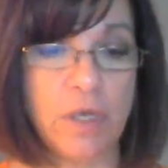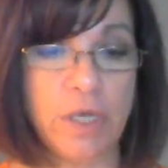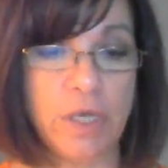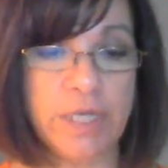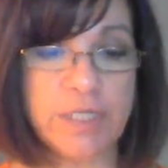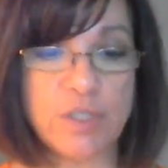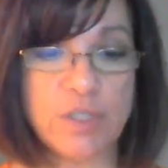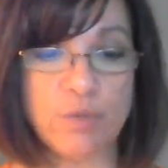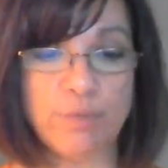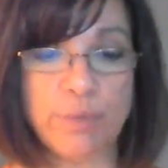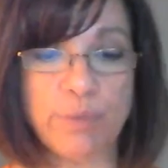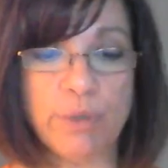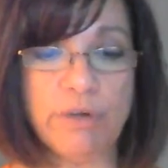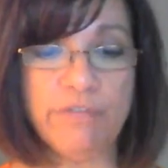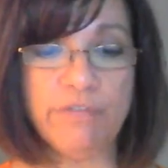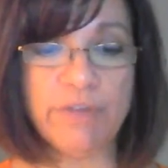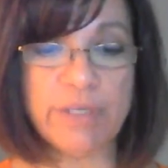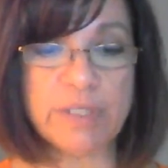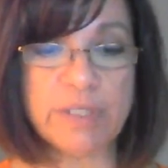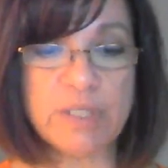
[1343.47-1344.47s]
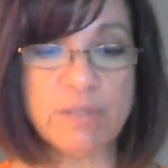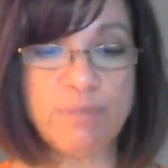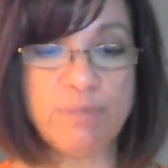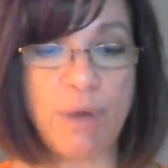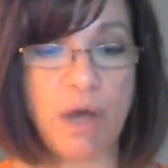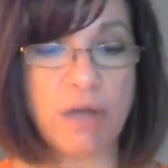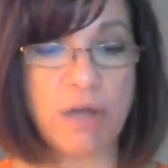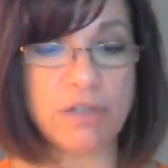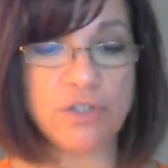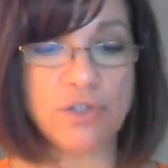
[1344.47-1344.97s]
It's a perfect
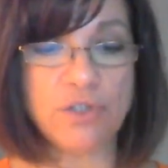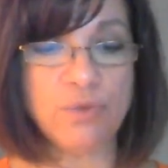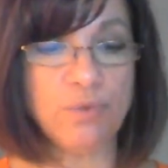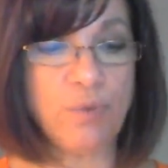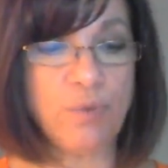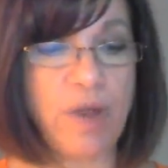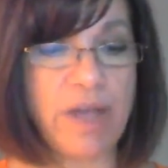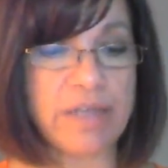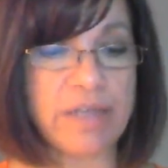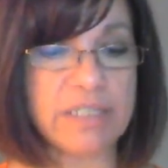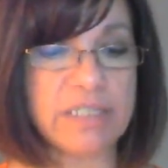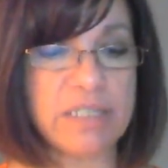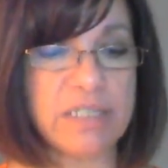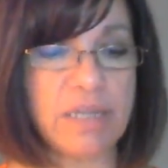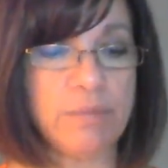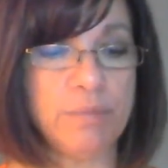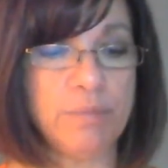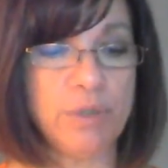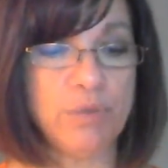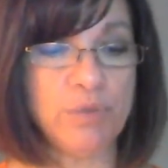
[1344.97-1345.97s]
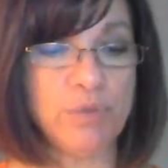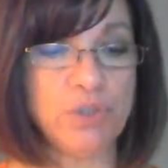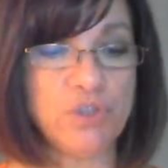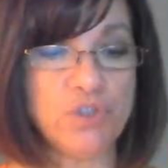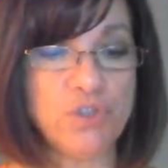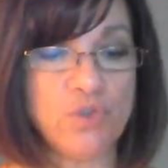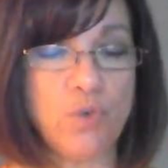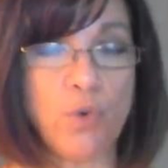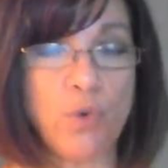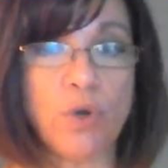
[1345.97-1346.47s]
spot to rest and be
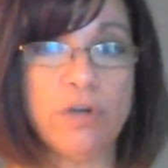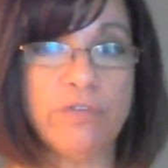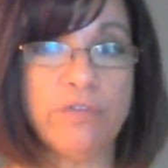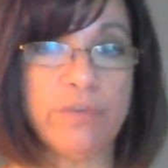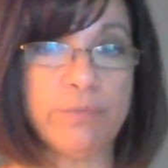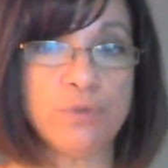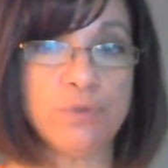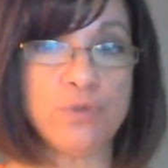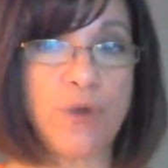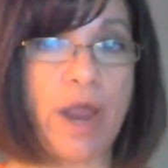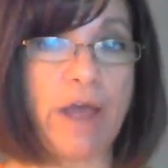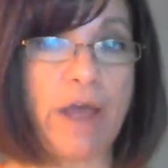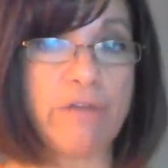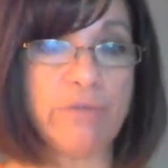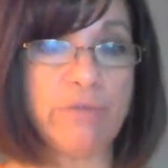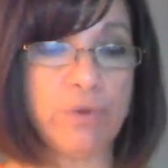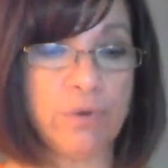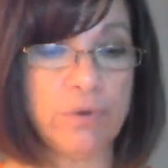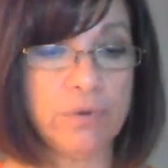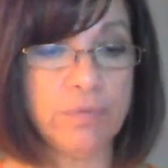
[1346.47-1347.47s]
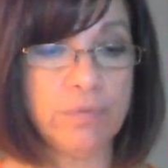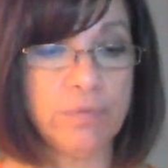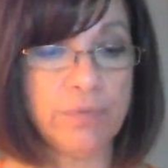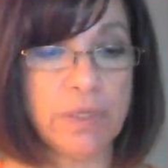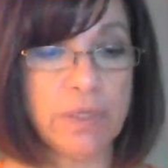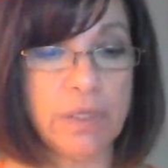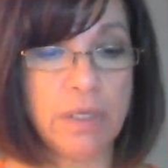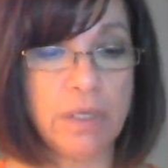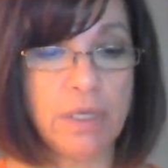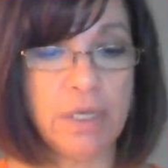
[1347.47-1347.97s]
restored from travel.
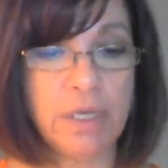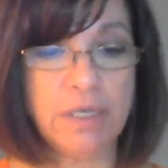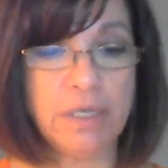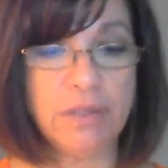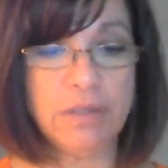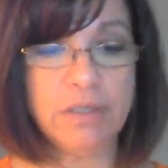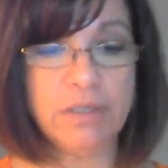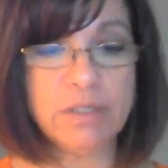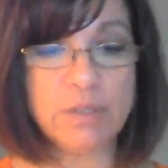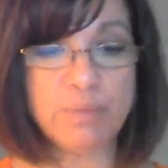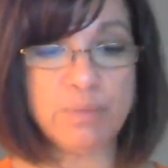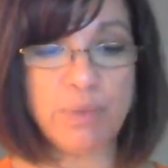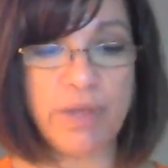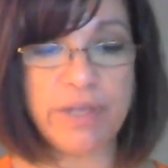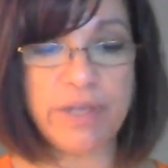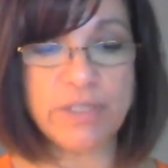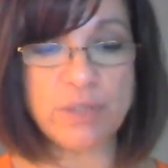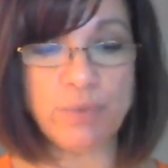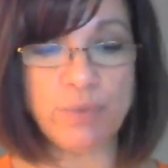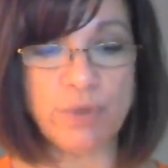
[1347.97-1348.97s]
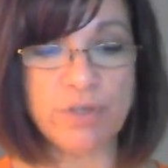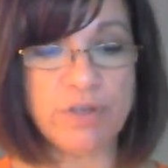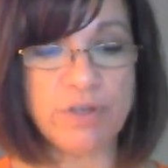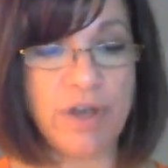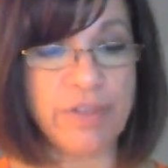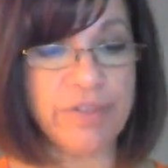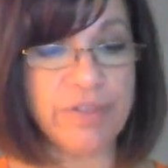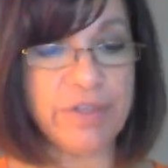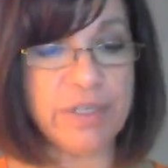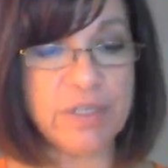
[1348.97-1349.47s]
In this place where
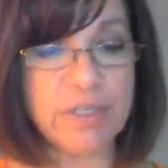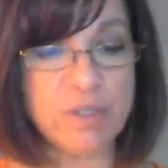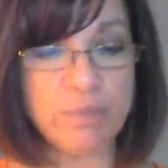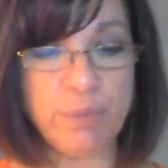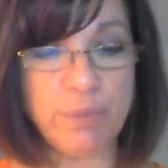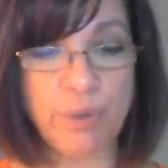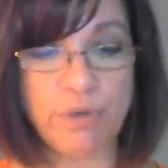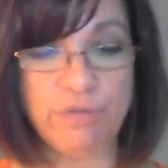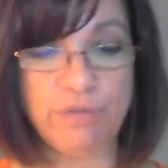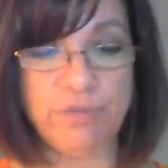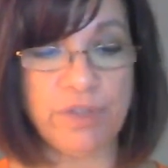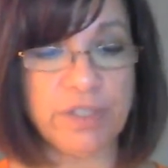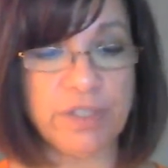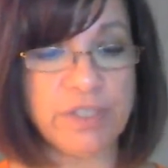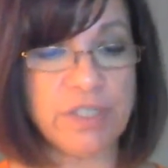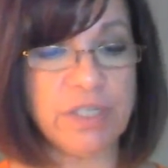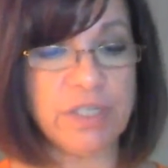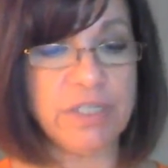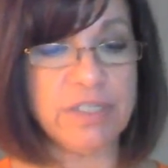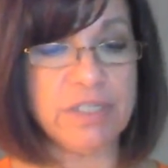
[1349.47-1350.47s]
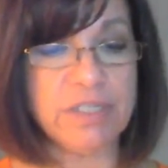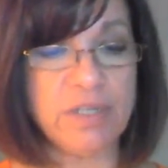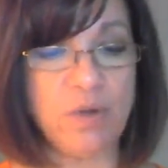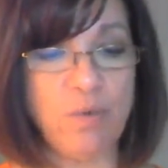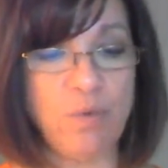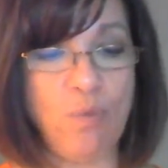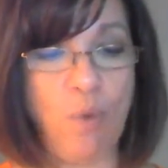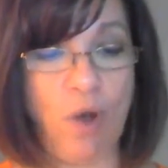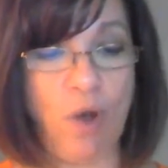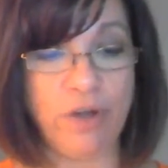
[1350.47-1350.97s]
nothing is perfect, is it a
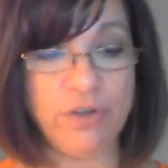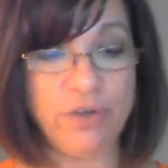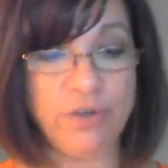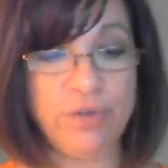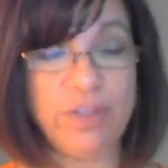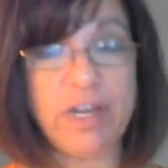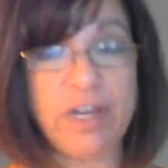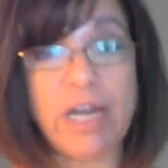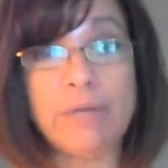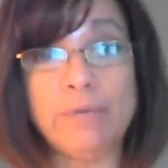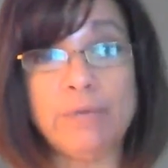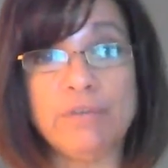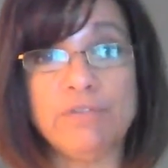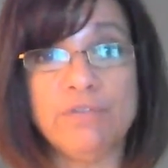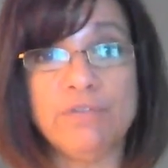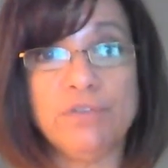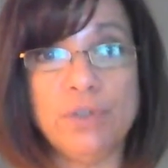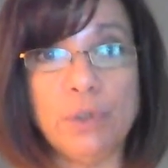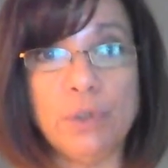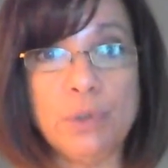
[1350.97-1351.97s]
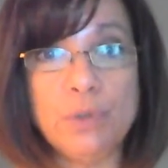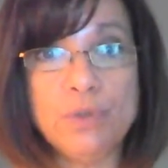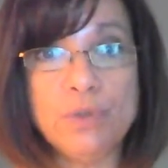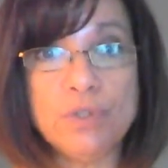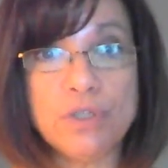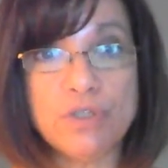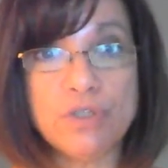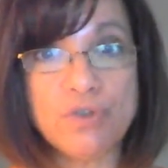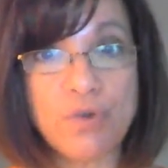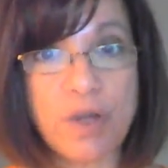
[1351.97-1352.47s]
wonder that I refuse
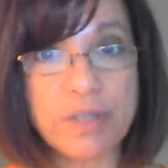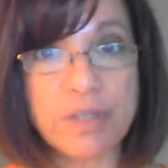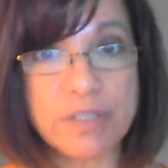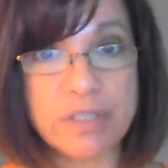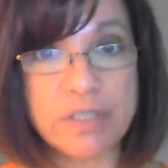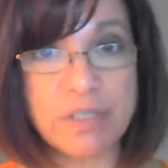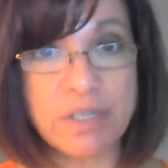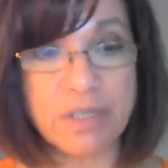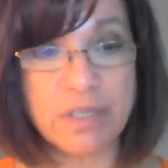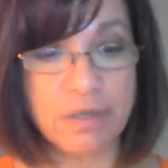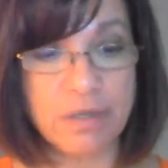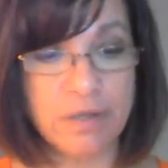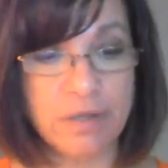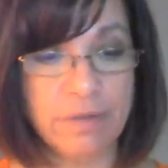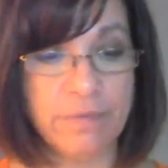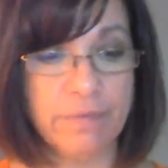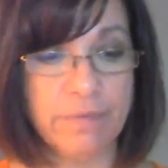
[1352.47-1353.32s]
to trust it?